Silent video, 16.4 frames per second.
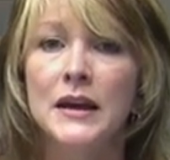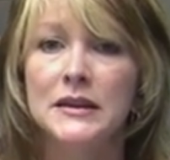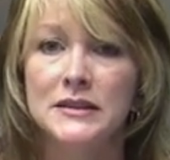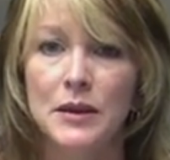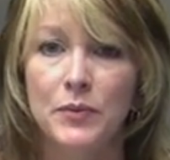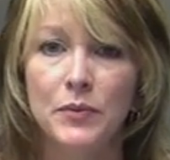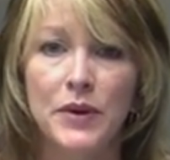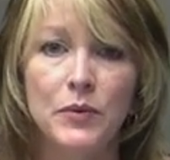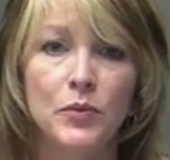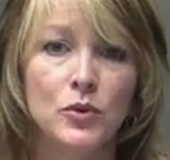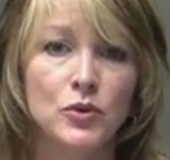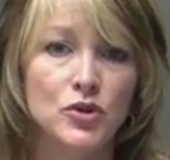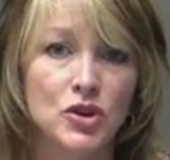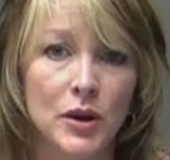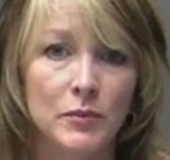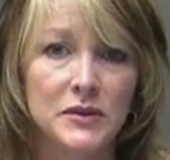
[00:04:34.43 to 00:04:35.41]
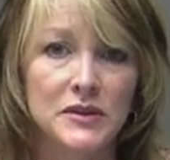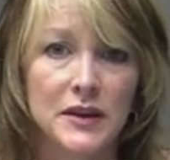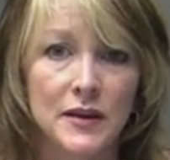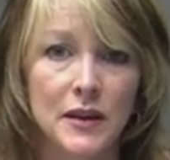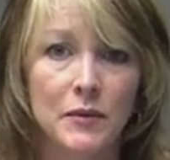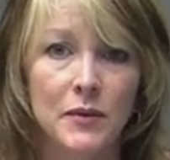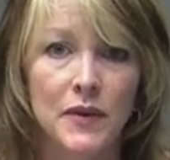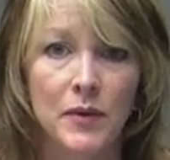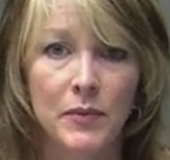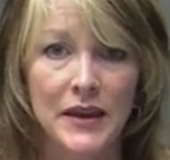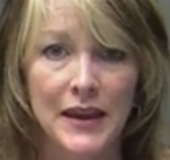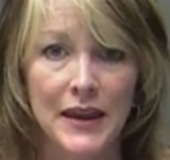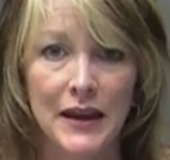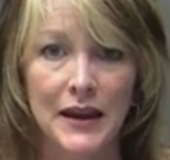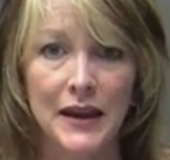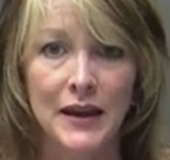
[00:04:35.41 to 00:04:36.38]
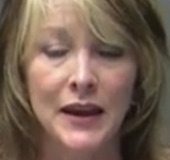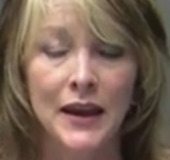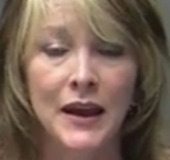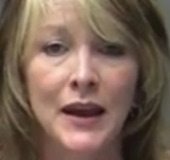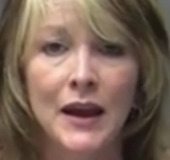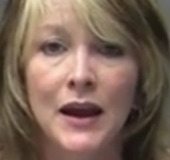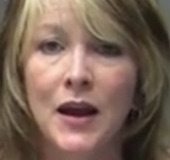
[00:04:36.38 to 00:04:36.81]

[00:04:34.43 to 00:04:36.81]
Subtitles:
some people jump to them in the beginning.